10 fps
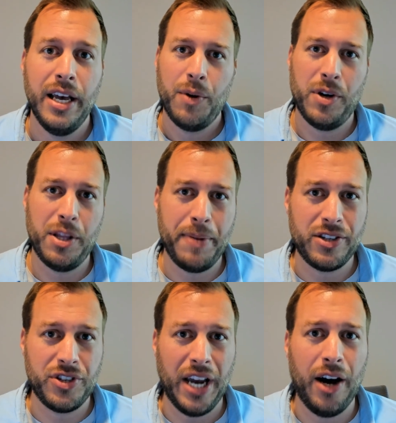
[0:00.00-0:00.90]
One of the
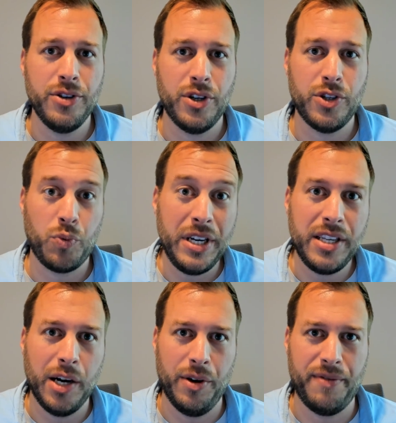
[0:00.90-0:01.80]
biggest challenges we
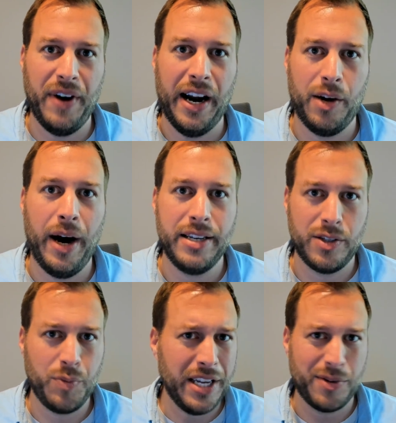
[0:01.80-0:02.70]
deal with at FireWise is
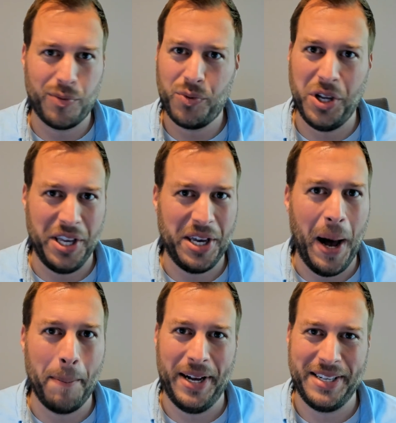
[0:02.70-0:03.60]
we get some really
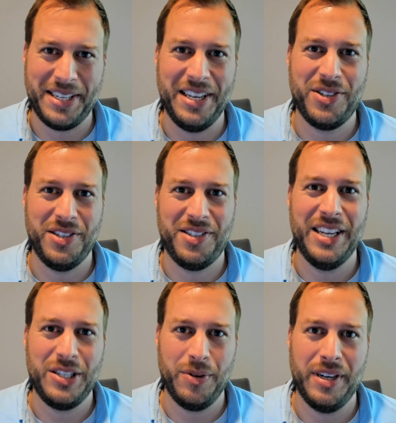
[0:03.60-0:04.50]
complex conditions
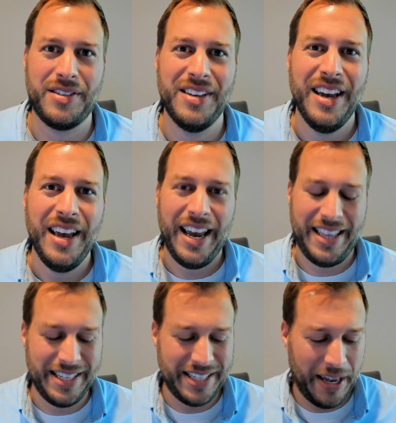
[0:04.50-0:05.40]
sent to us. And
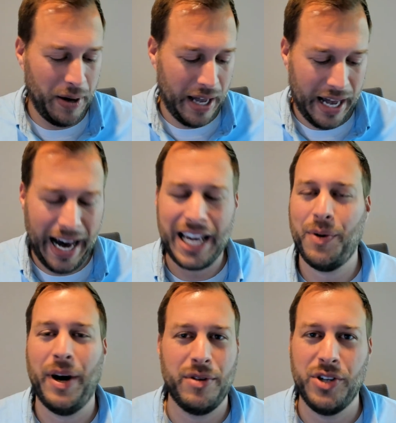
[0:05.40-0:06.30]
they say, how do
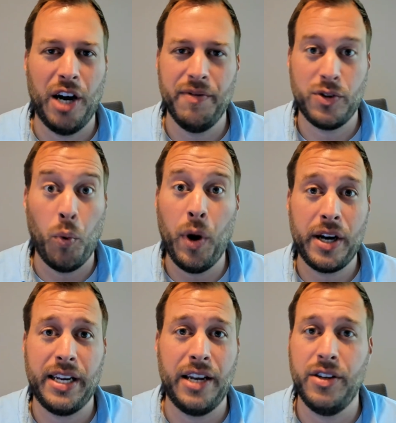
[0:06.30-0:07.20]
I resolve this? What
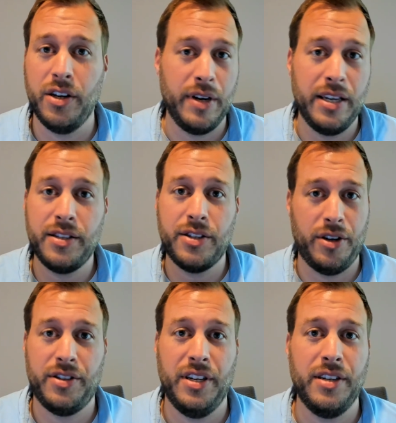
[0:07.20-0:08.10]
can I do? Is there a
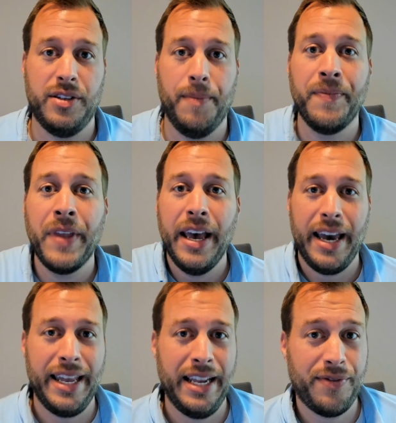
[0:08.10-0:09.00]
system?
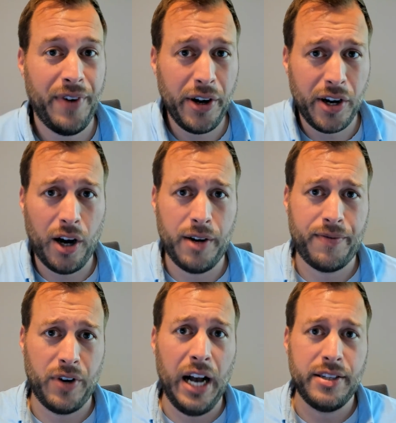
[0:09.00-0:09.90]
And it's very hard
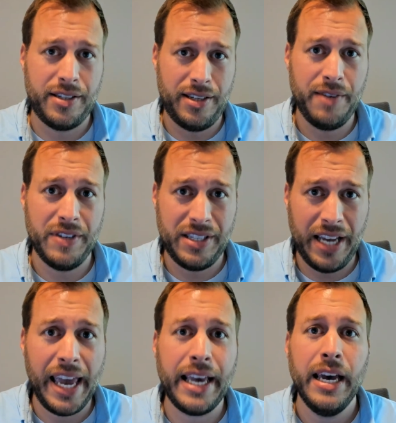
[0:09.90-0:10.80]
for us to even
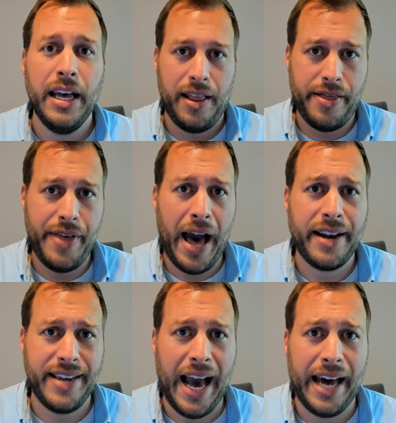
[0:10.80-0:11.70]
take
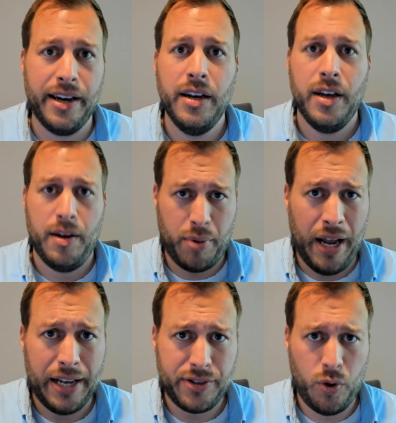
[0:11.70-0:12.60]
that data,
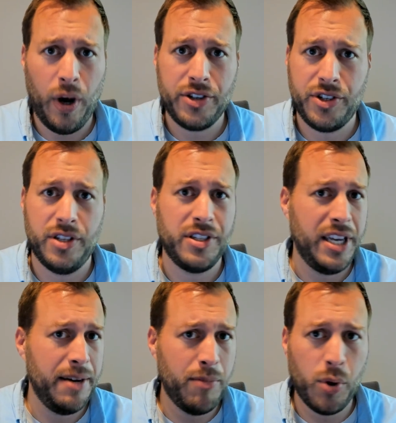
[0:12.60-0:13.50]
ask questions,
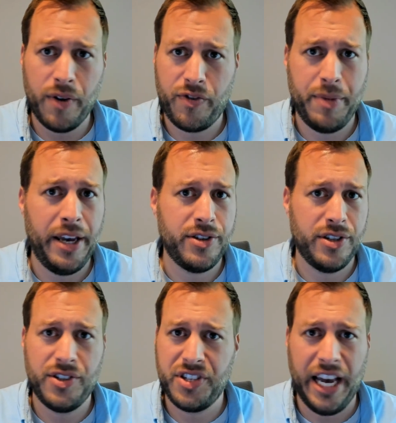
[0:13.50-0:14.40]
get more
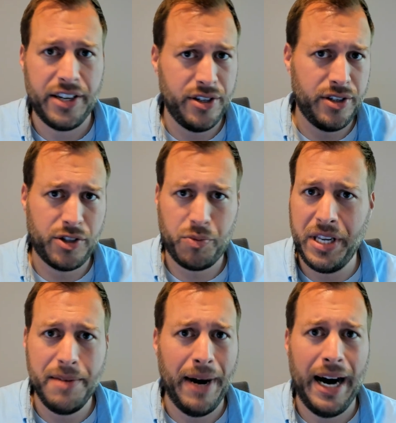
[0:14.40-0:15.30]
information, sketches,
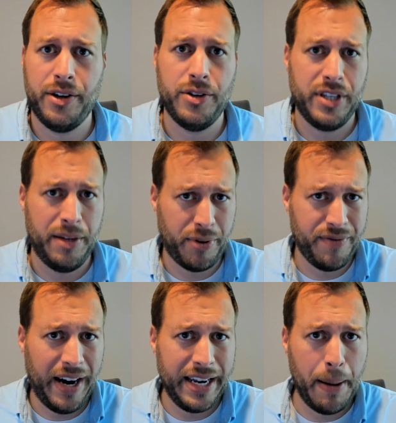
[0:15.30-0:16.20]
3D models, and
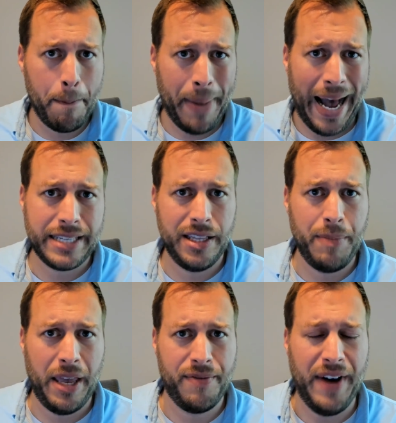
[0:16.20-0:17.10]
provide it back to the
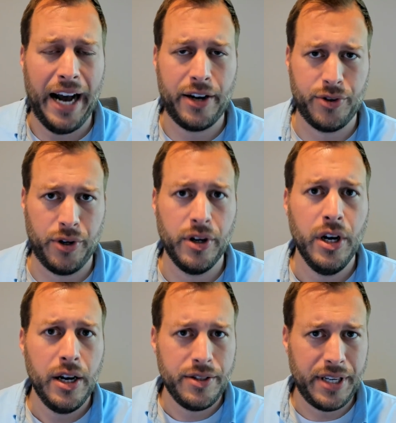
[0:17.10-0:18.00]
manufacturer
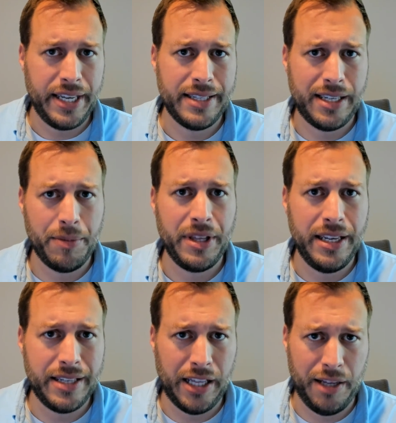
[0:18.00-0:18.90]
to get some of
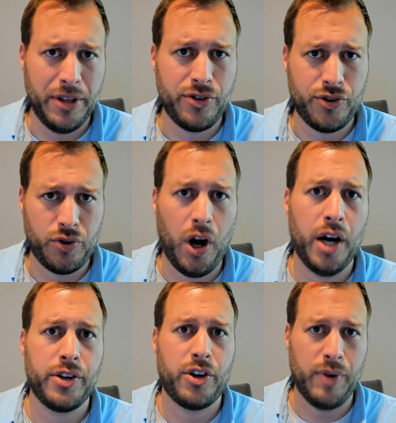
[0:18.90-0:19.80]
these elements
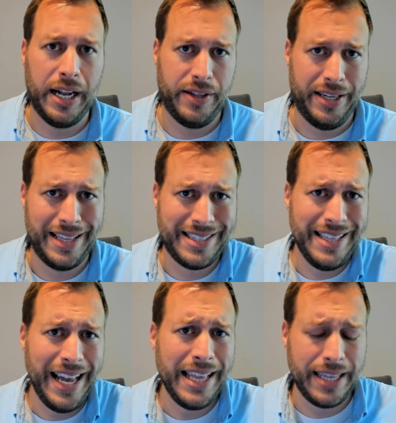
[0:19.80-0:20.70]
drawn correctly. And it's
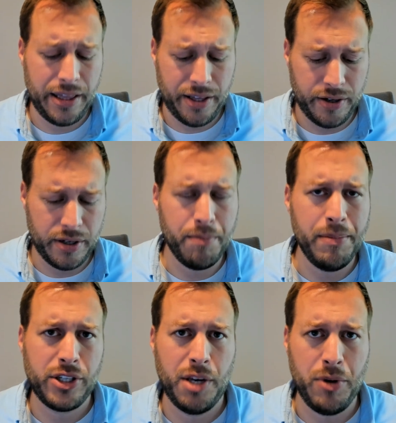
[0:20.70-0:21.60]
not that there's a
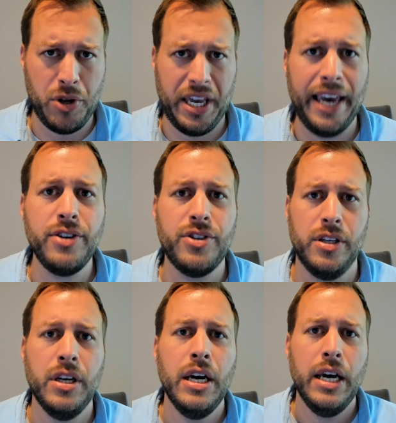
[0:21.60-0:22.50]
miscommunication.